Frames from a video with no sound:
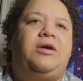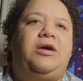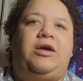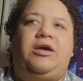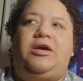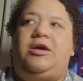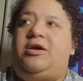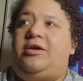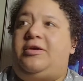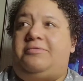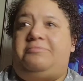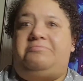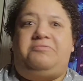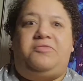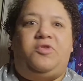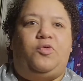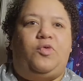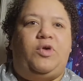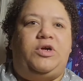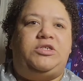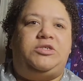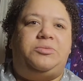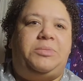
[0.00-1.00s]
and the
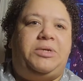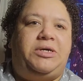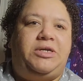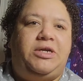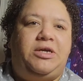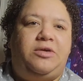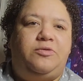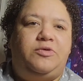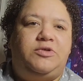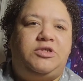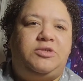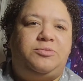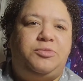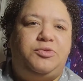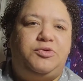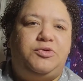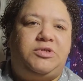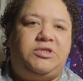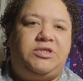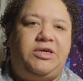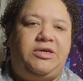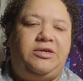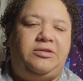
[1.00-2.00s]
rest of my day was smooth
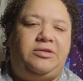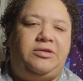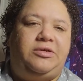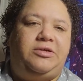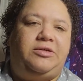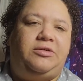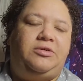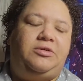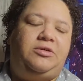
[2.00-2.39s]
sailing.